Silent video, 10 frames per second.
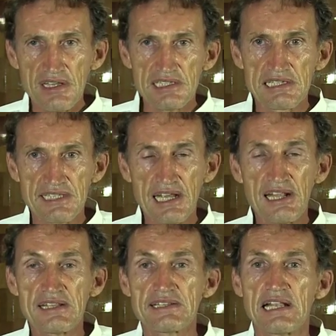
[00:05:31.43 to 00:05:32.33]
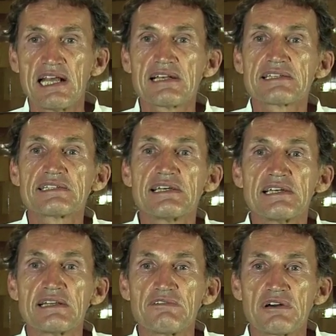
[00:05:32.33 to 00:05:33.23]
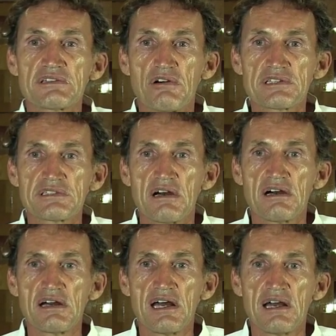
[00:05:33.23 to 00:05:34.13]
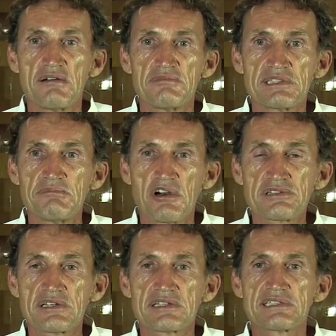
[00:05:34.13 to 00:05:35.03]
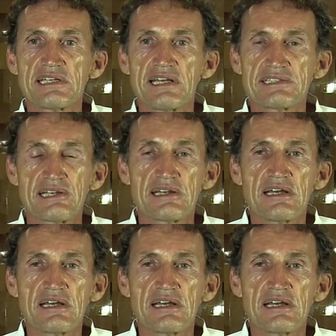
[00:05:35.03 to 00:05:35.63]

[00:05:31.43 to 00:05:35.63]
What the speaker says: I think the next thing is what Roger, Jimmy Rogers said,